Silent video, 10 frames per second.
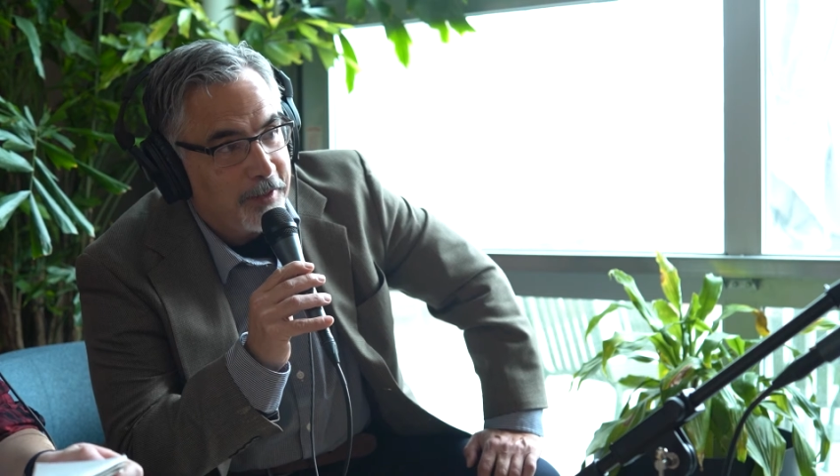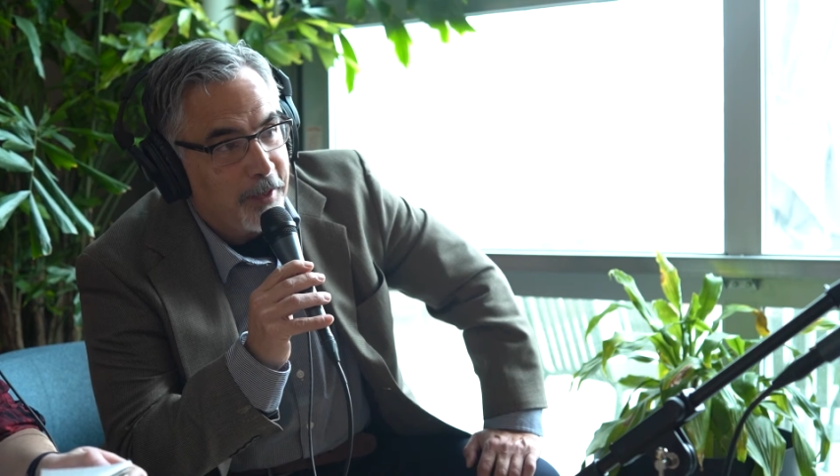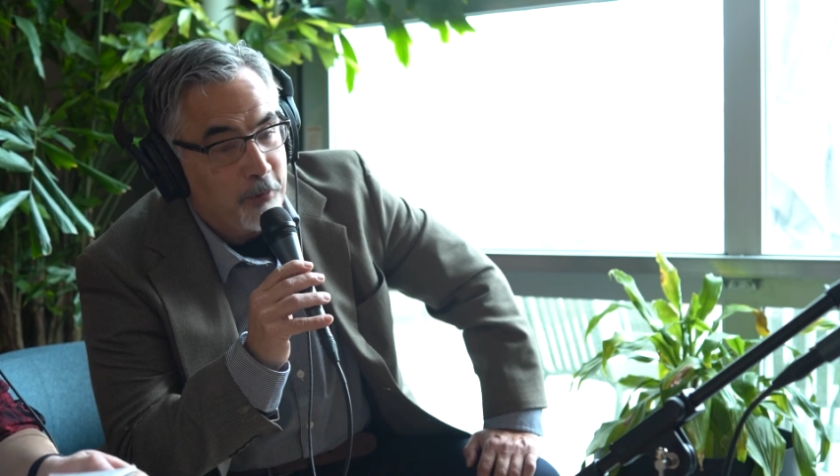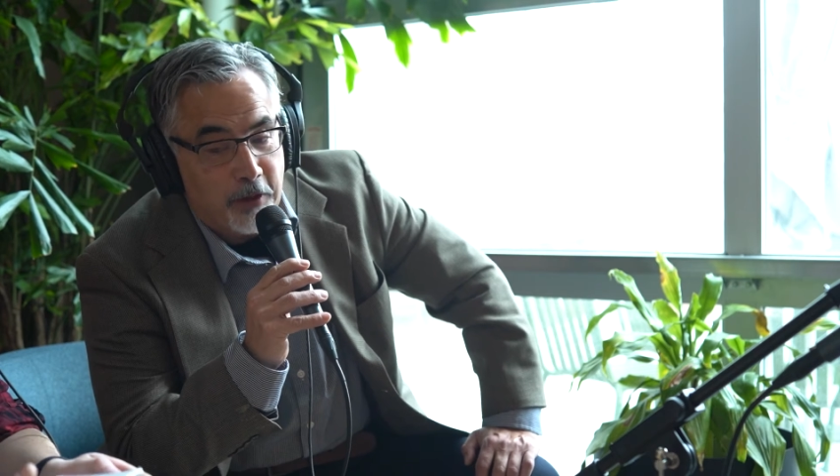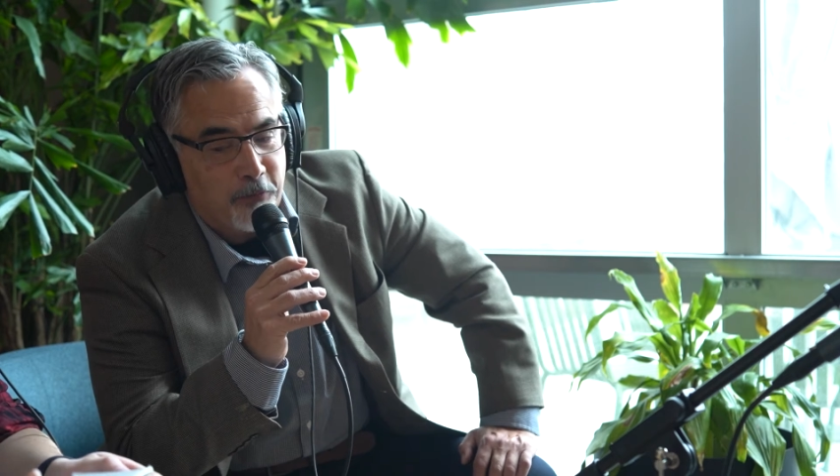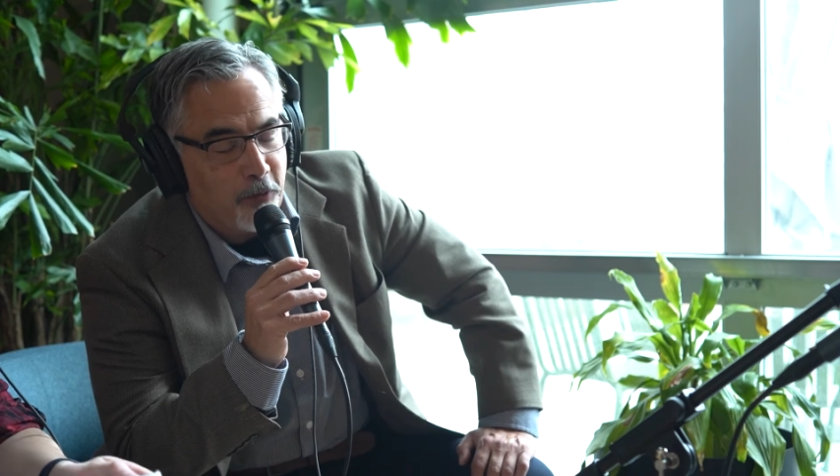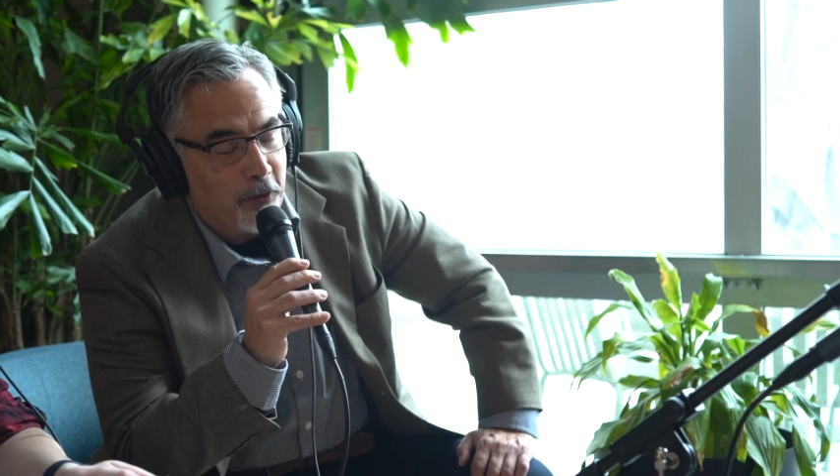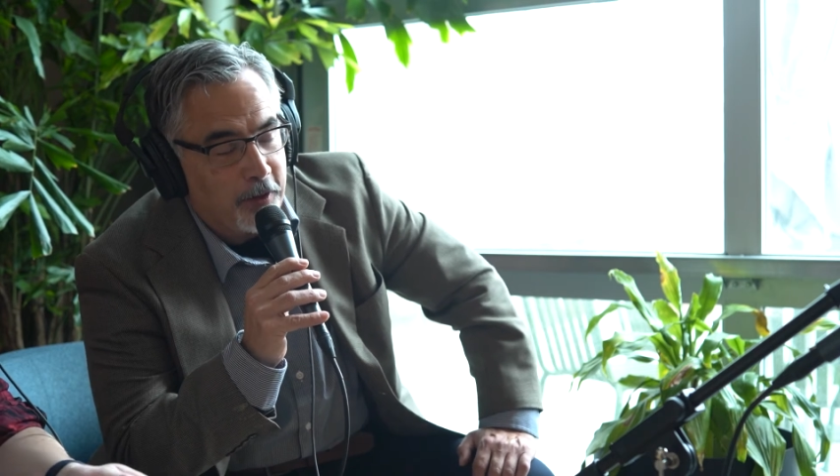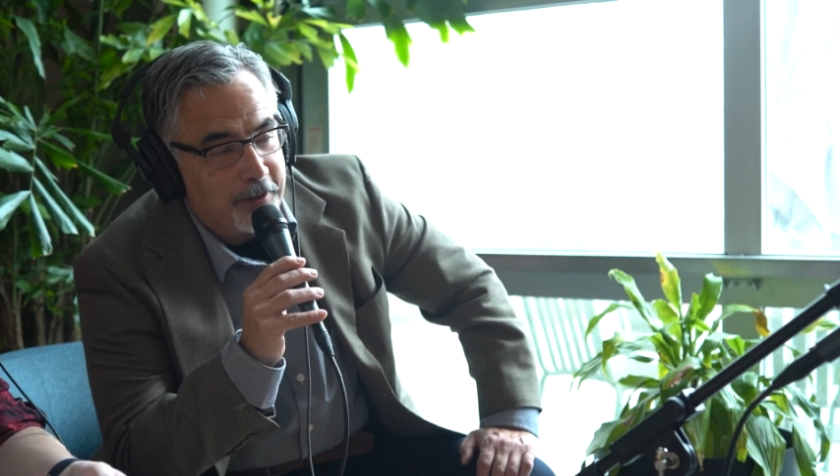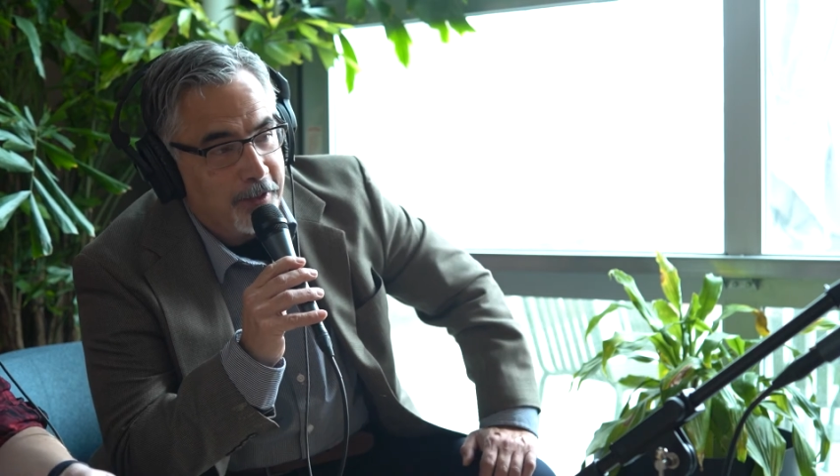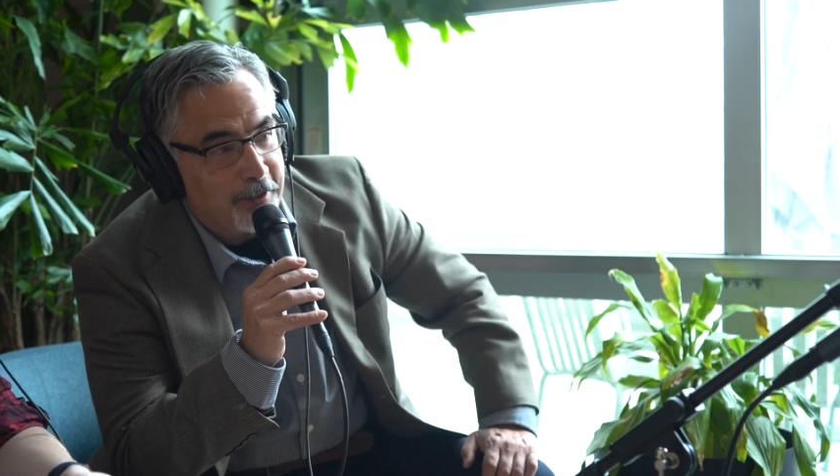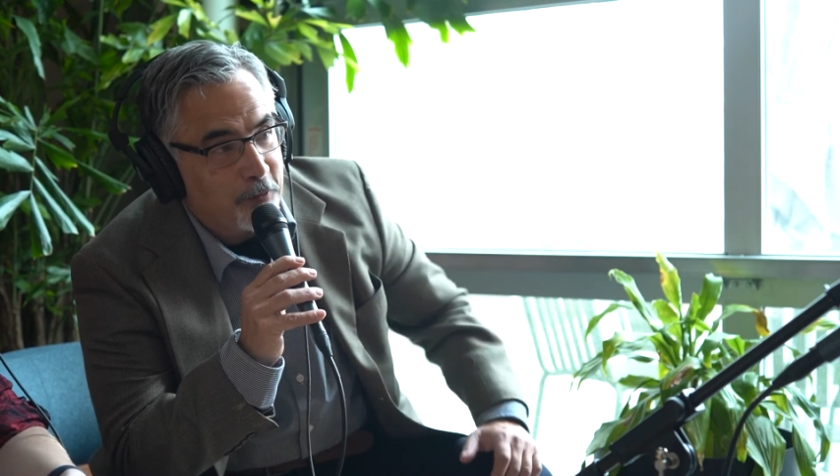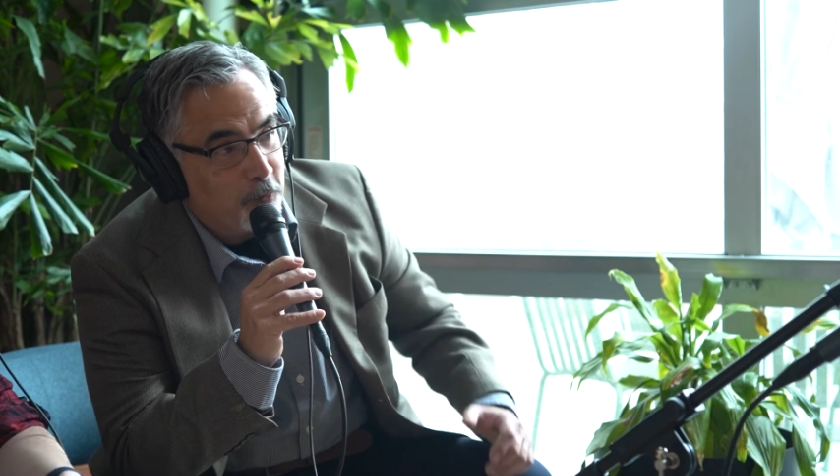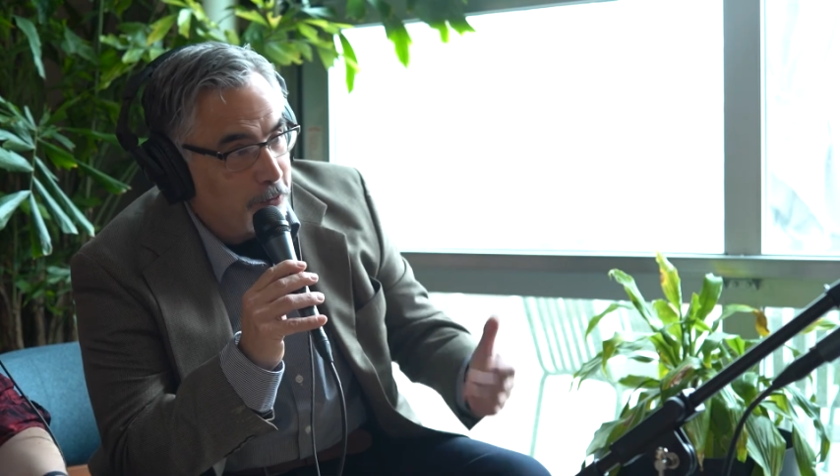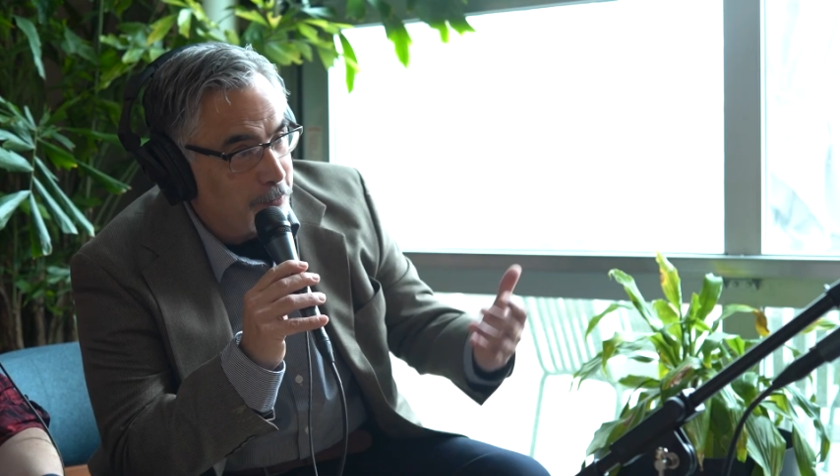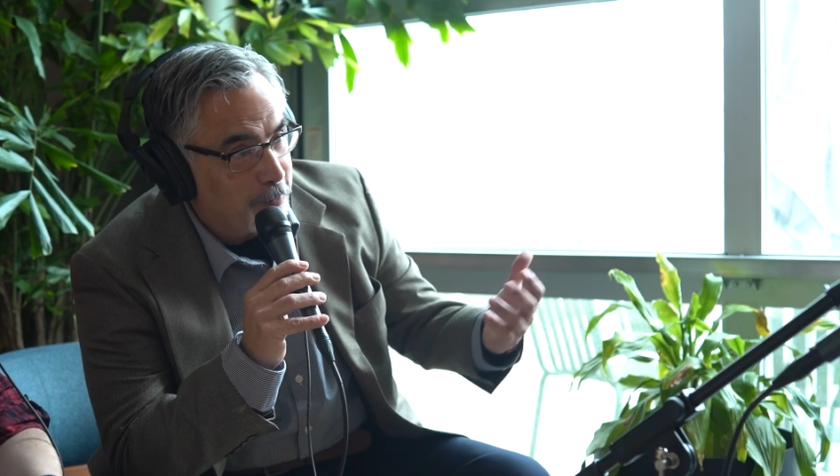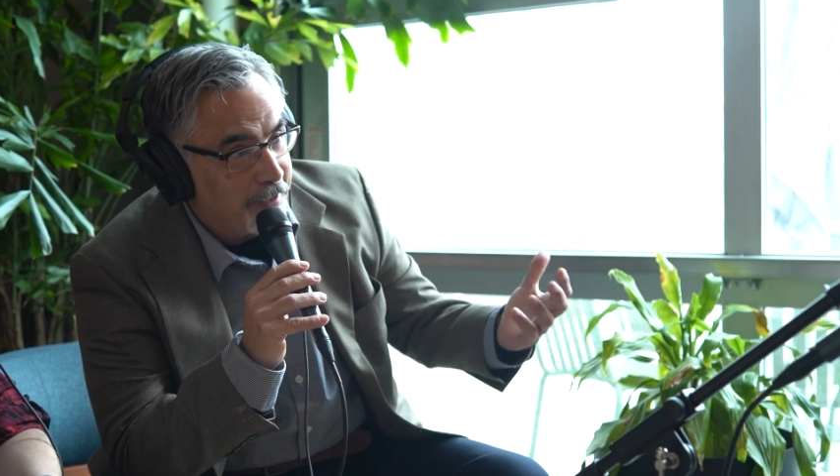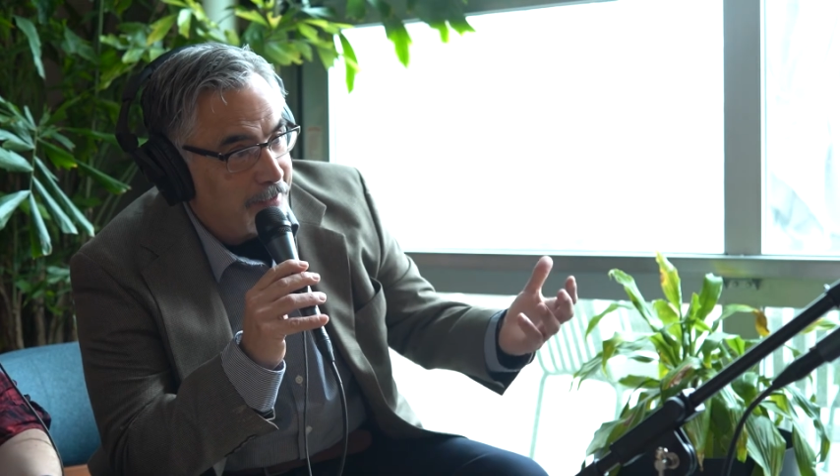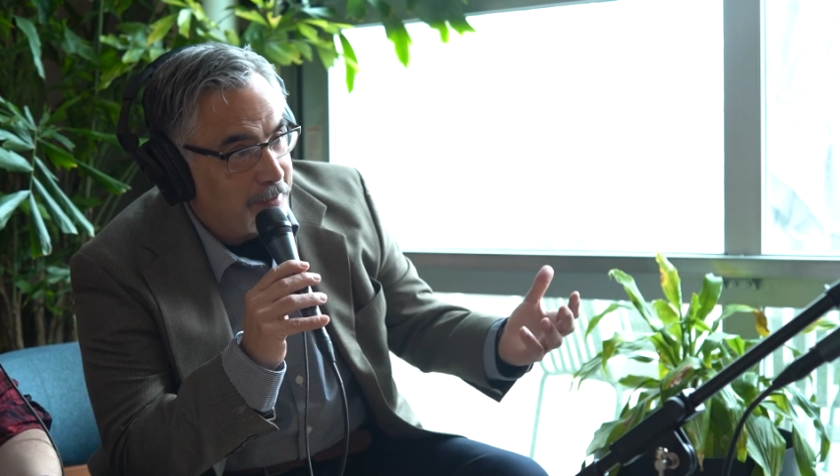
I'm looking forward to telling the world about